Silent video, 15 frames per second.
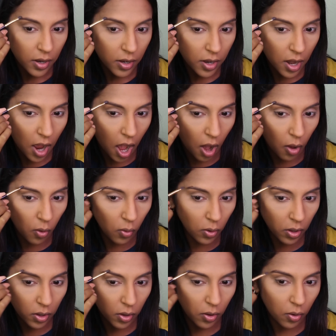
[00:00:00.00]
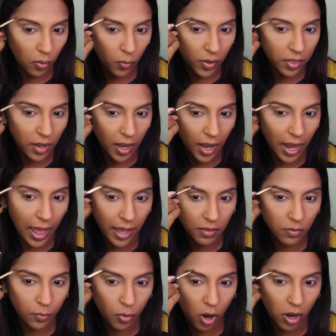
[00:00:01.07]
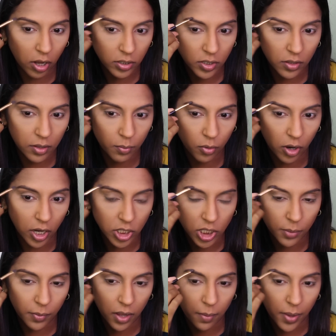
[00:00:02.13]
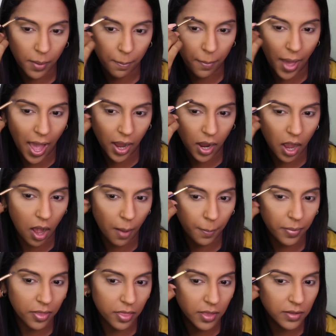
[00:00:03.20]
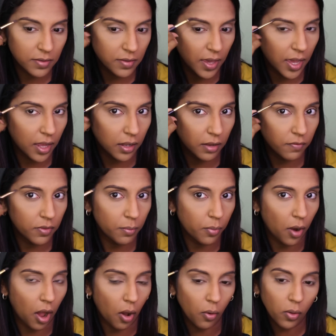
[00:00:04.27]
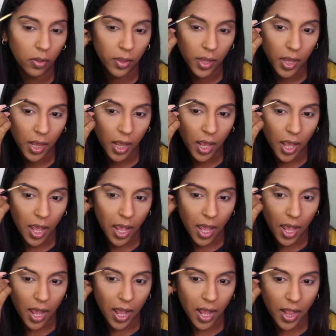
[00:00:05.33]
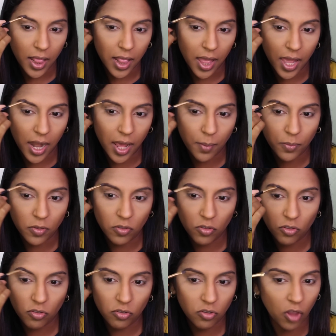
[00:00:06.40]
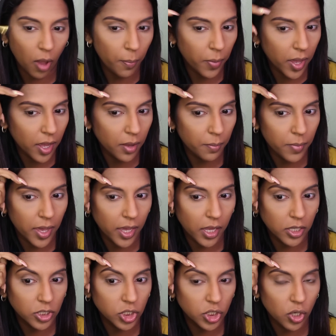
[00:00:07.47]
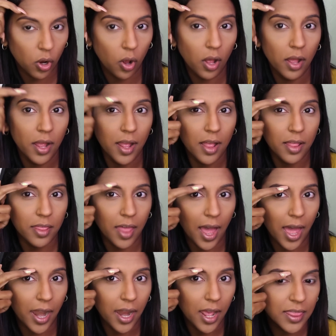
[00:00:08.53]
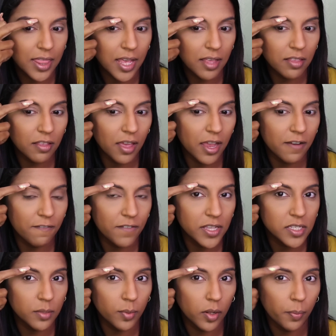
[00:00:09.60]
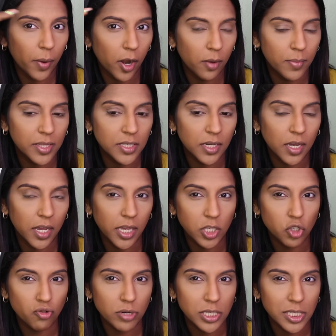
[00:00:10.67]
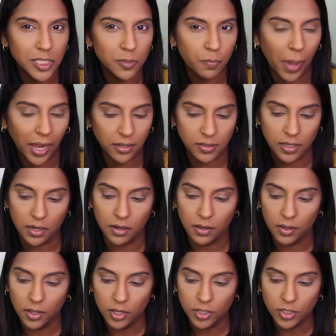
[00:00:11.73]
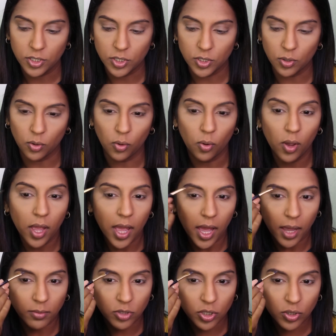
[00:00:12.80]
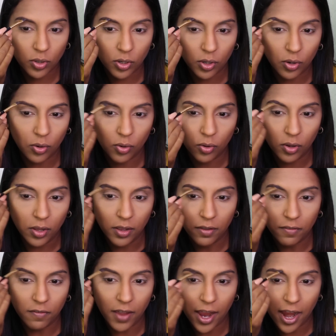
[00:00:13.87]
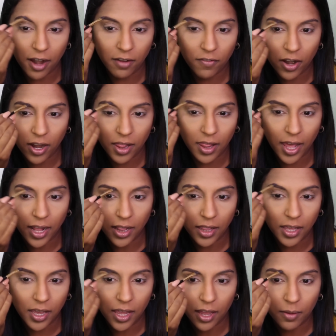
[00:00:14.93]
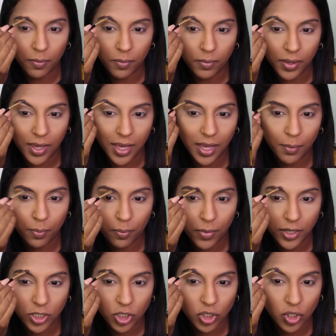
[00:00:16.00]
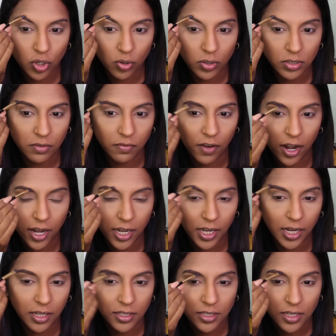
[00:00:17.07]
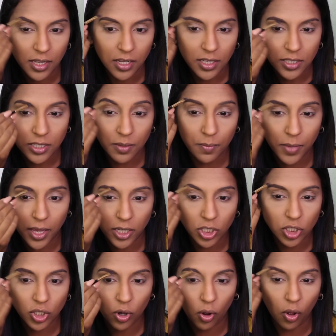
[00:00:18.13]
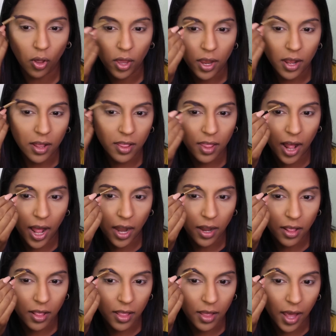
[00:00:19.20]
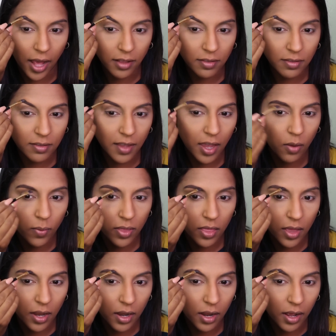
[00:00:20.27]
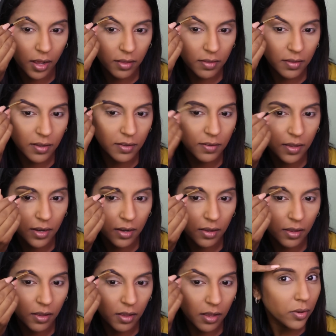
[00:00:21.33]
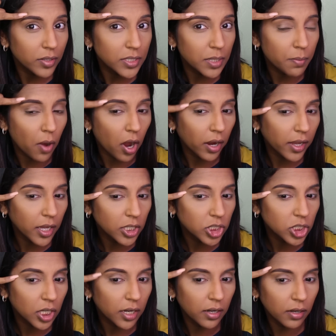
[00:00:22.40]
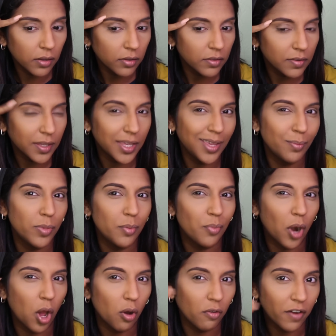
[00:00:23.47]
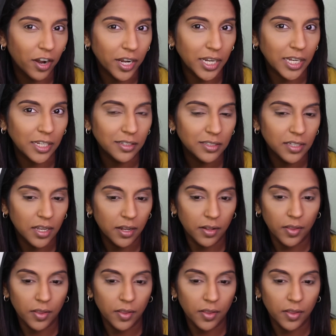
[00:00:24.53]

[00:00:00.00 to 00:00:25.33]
Now, with less product on the brush, I'm coming back up the tail of the brow, and then I'm stopping, making sure that this invisible perimeter is respected. So I'm just going to go very, very lightly and keep my strokes very neat to make sure that I stay within a certain demarcation to keep the brow very neat.